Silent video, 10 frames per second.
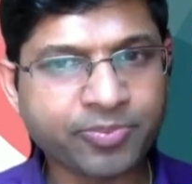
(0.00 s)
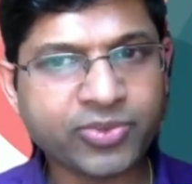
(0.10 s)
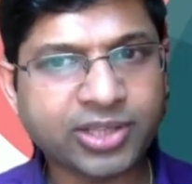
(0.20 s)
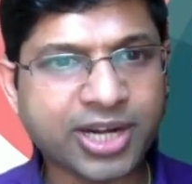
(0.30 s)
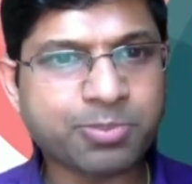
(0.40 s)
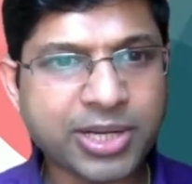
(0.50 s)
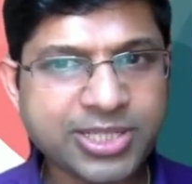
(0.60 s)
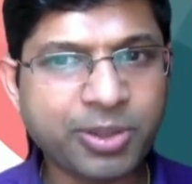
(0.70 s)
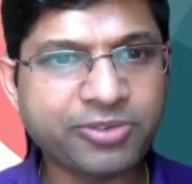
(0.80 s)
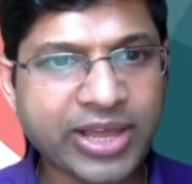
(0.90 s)
there are multiple
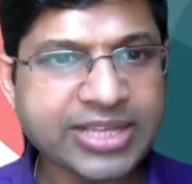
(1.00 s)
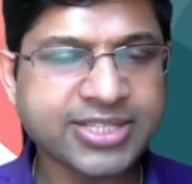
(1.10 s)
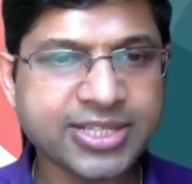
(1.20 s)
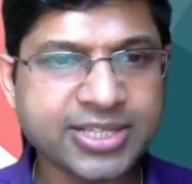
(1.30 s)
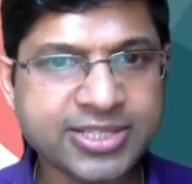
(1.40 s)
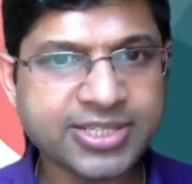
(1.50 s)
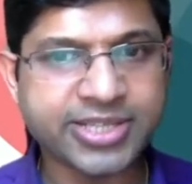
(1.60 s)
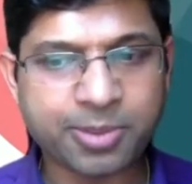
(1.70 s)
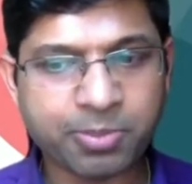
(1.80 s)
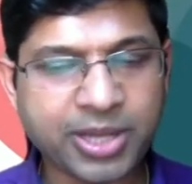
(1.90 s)
phases, there are
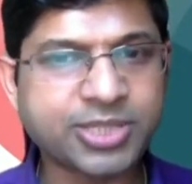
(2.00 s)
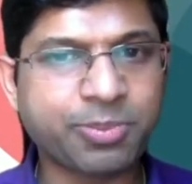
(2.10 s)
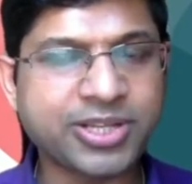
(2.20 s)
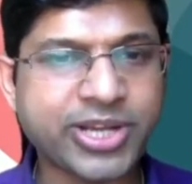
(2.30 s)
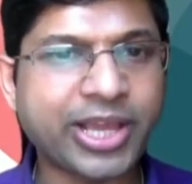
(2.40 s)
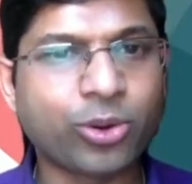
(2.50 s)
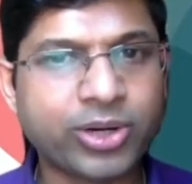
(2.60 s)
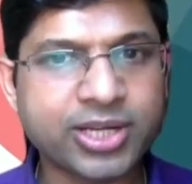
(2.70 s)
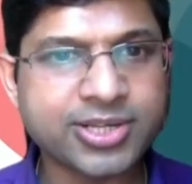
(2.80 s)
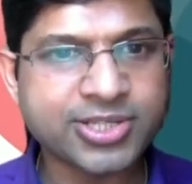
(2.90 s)
multiple
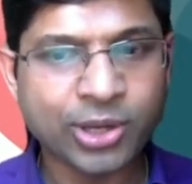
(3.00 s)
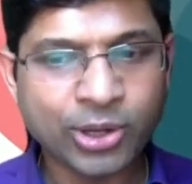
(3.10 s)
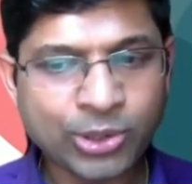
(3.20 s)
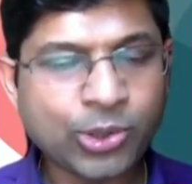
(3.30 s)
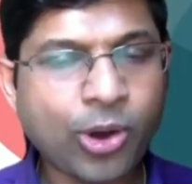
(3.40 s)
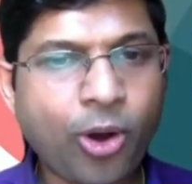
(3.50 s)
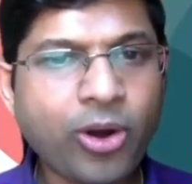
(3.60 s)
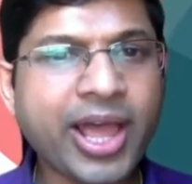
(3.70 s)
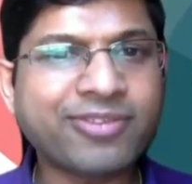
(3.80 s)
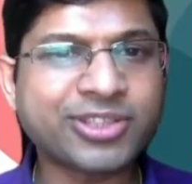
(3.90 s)
stakeholders who all
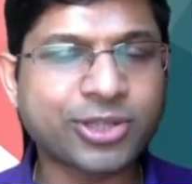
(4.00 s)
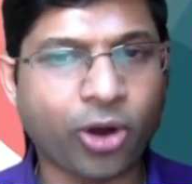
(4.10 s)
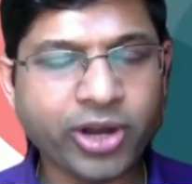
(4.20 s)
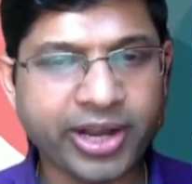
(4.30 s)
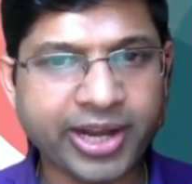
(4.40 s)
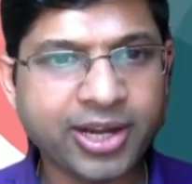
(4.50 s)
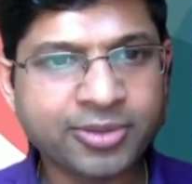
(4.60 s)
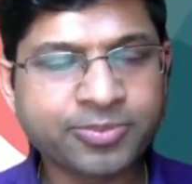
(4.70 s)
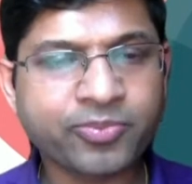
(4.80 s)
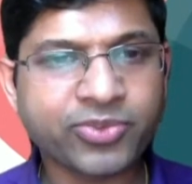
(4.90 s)
have to coordinate
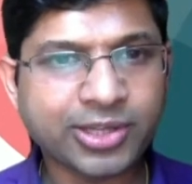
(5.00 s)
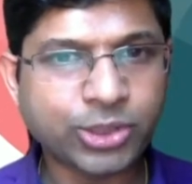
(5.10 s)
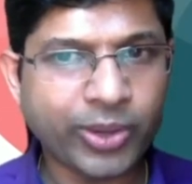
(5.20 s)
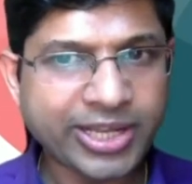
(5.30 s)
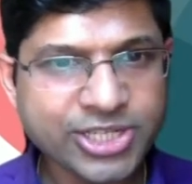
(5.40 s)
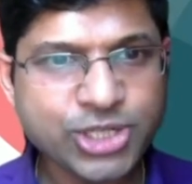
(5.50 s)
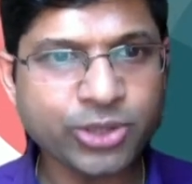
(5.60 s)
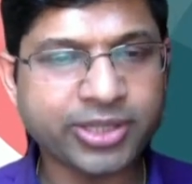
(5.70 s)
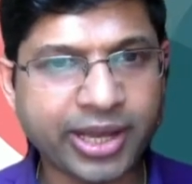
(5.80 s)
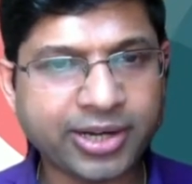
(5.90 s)
to ensure
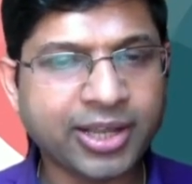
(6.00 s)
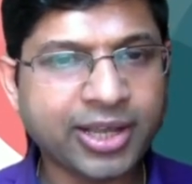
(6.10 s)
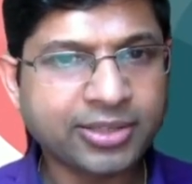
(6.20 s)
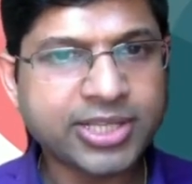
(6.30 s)
that these